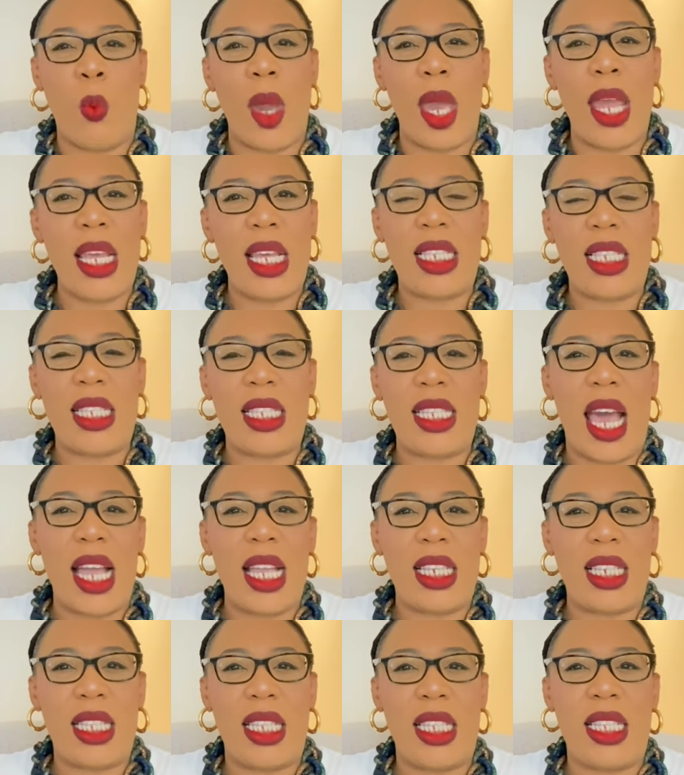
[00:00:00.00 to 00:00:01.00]
when it
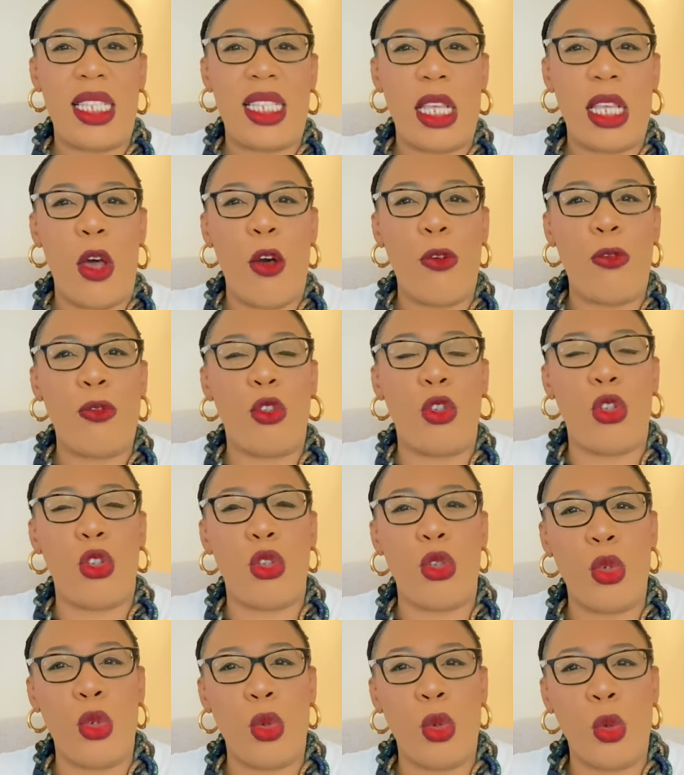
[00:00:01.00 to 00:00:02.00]
attached itself
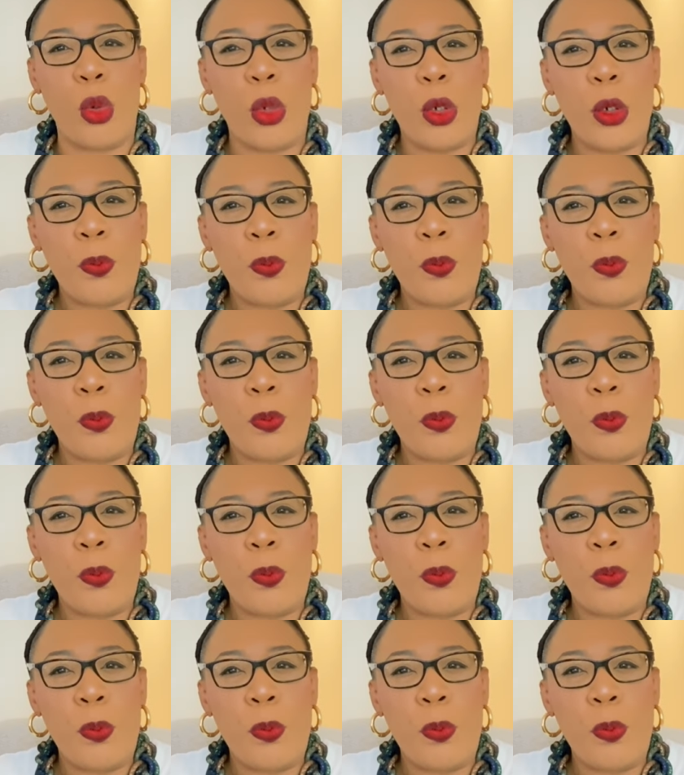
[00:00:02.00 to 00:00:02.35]
to